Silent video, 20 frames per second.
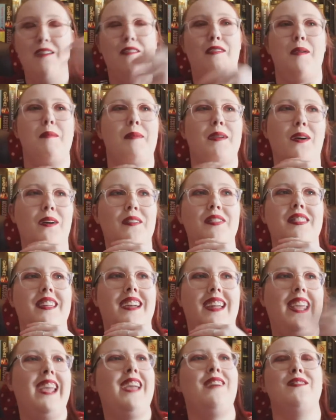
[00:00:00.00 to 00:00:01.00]
from beyond
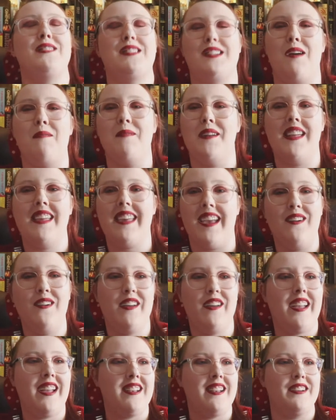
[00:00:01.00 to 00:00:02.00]
the grave is coming to
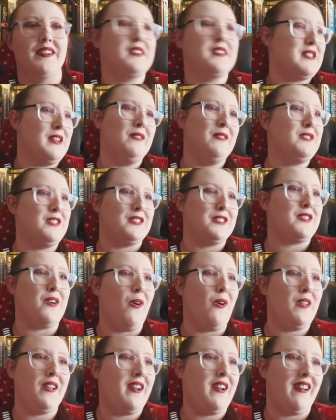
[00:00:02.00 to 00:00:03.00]
kill you and you're still just
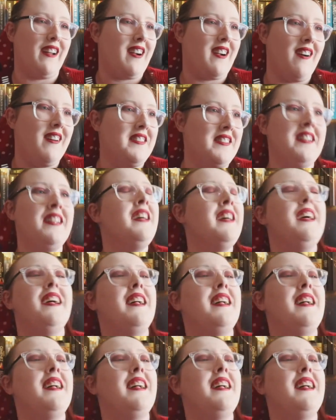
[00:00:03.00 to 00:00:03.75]
calling her a cunt.